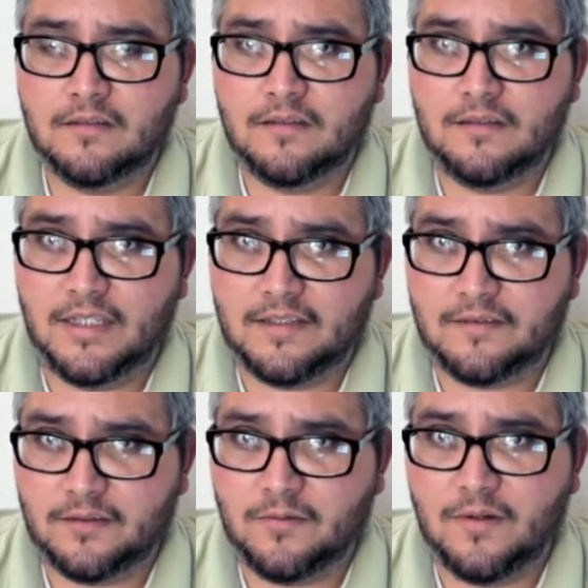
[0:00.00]
That's the
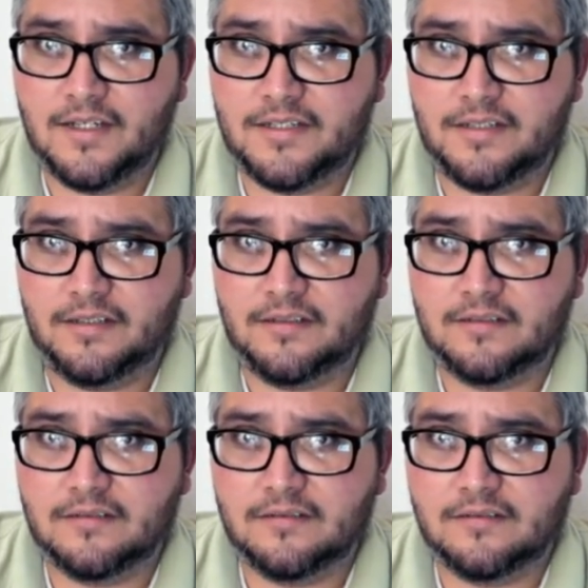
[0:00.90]
question.
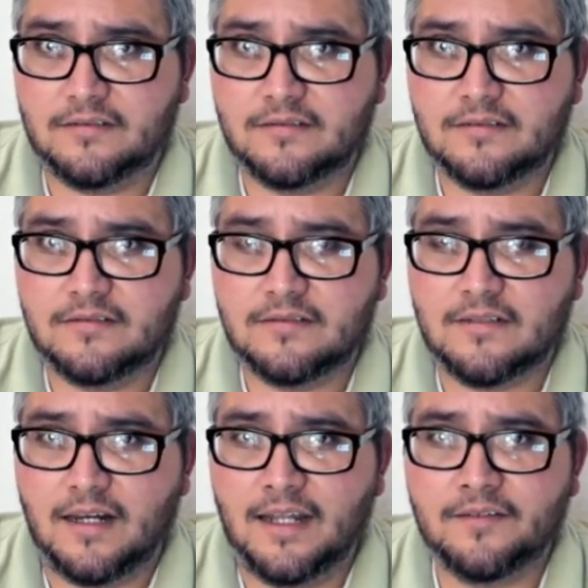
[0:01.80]

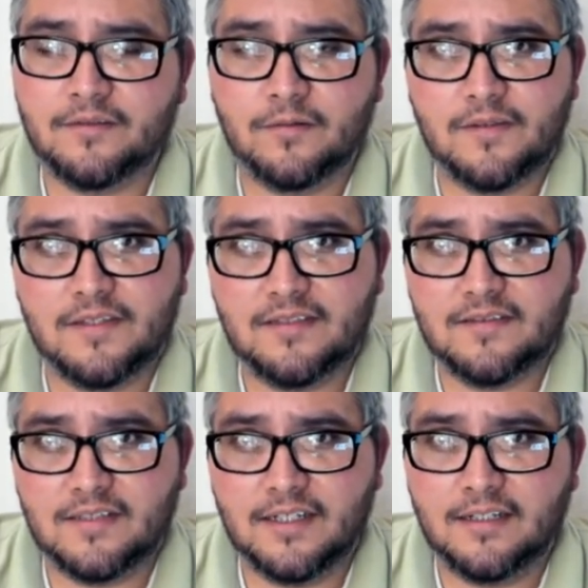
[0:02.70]
And so with this
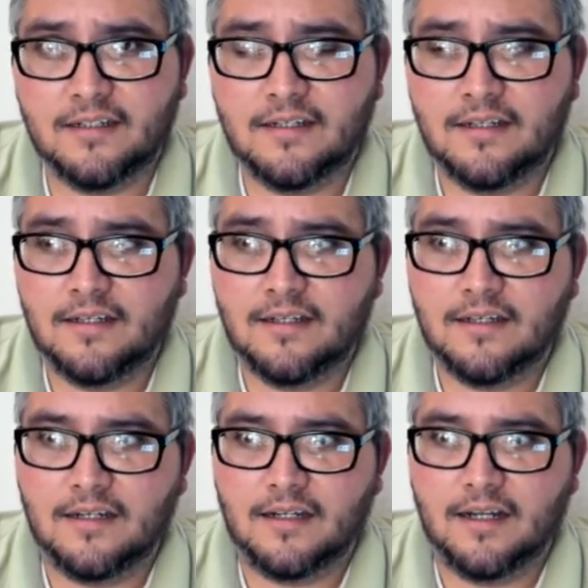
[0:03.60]
said,
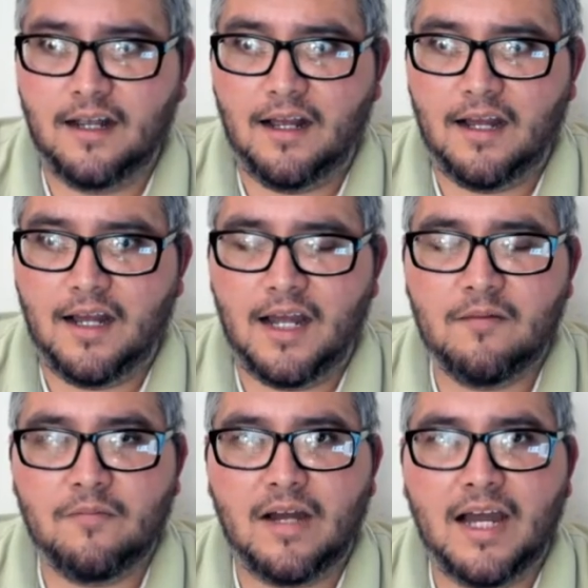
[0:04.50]
I'm
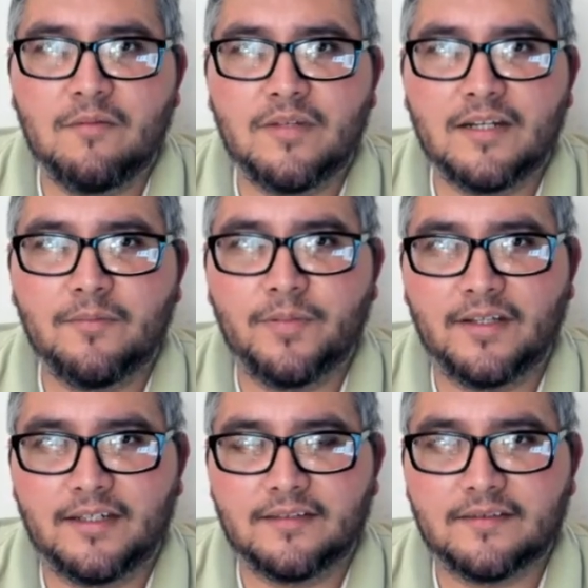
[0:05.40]
at a
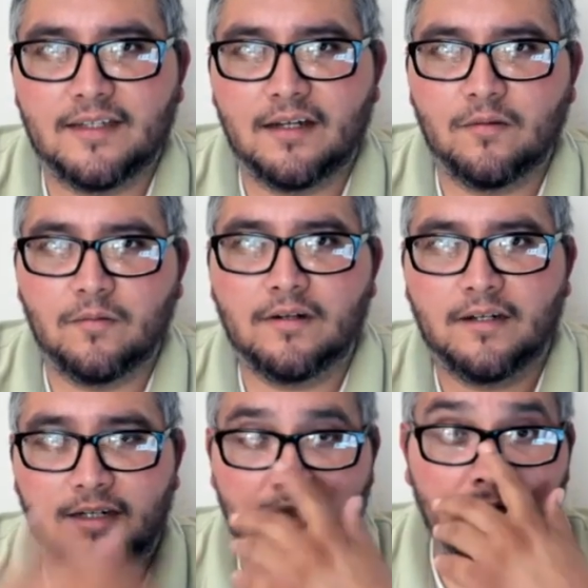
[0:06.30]
place now where
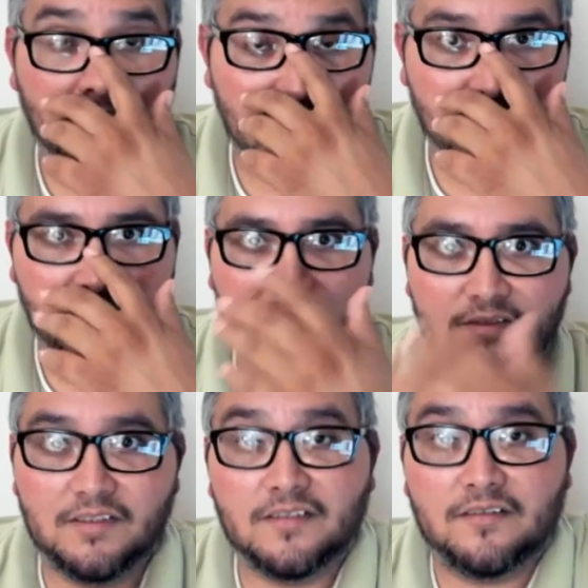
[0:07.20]
in my
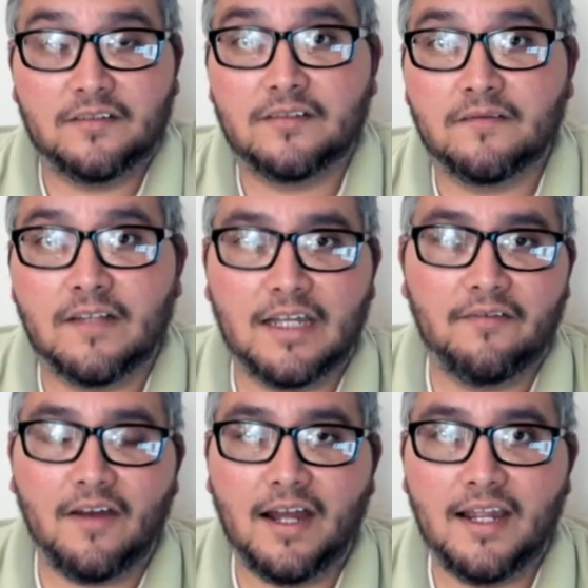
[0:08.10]
36 years of life,
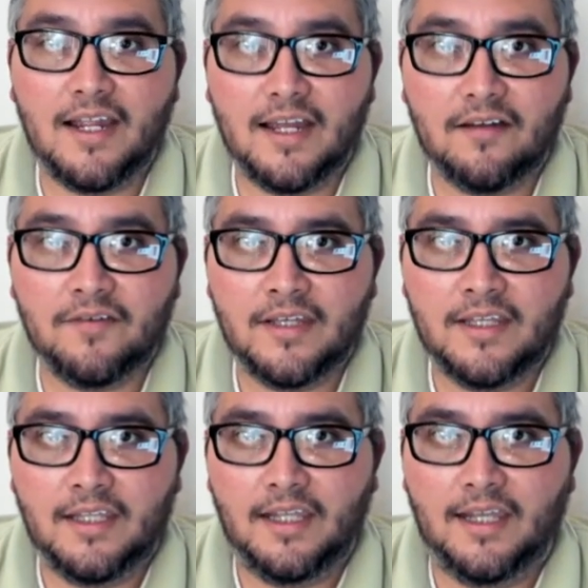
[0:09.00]
I have
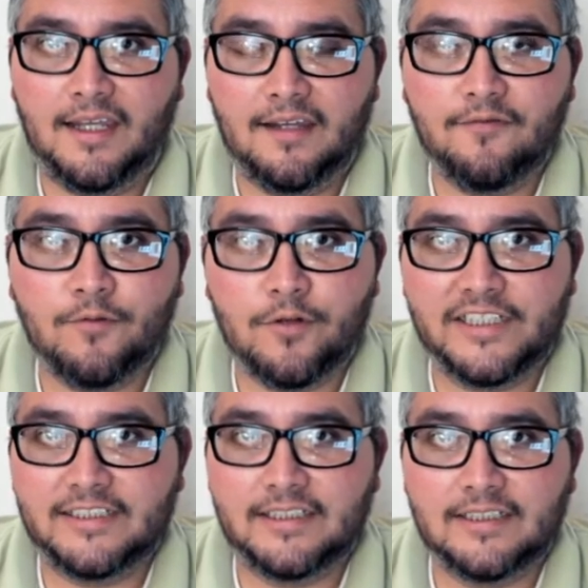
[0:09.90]
a
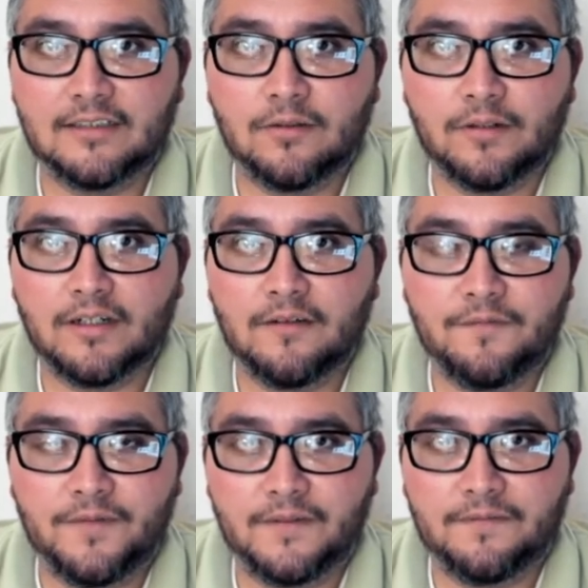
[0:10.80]
14 going on
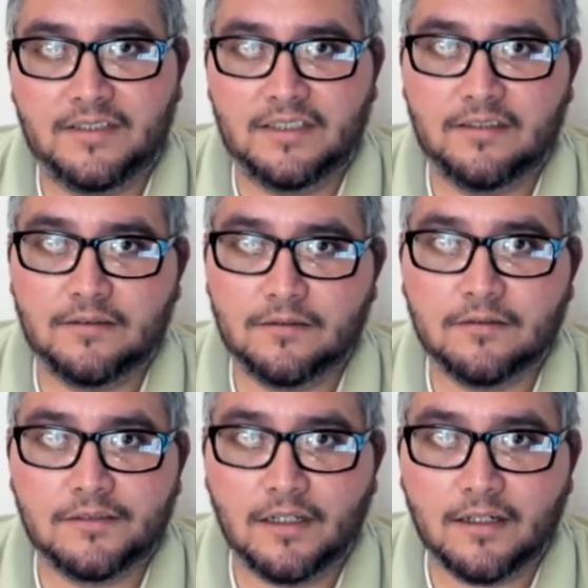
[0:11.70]
15-year-old
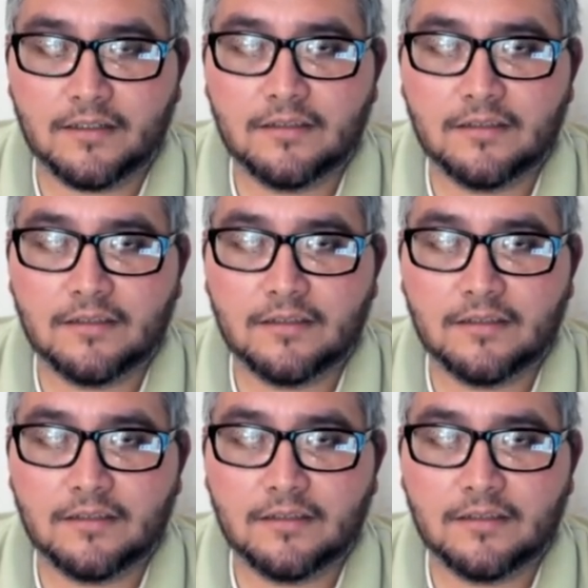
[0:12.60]
daughter